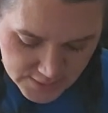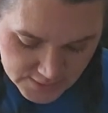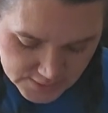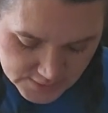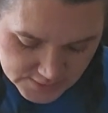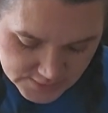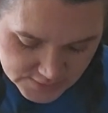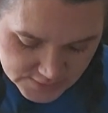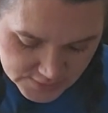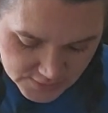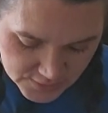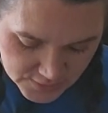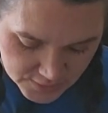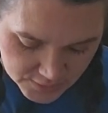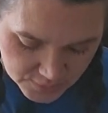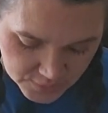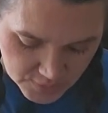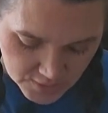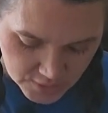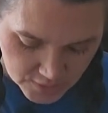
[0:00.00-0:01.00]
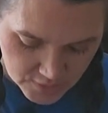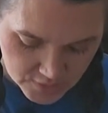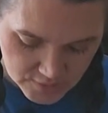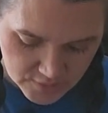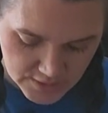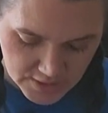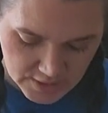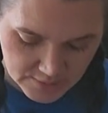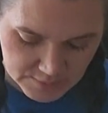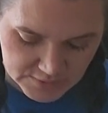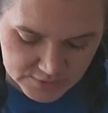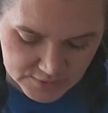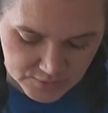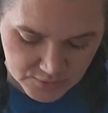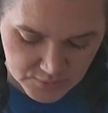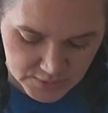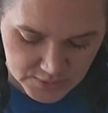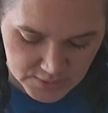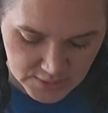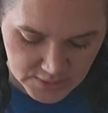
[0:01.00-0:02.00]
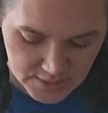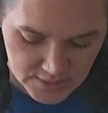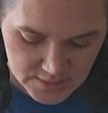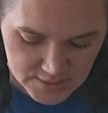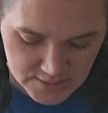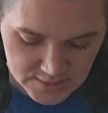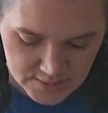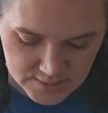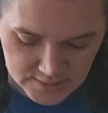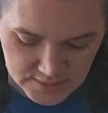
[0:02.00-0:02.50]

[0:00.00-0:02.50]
and so her name is Willa.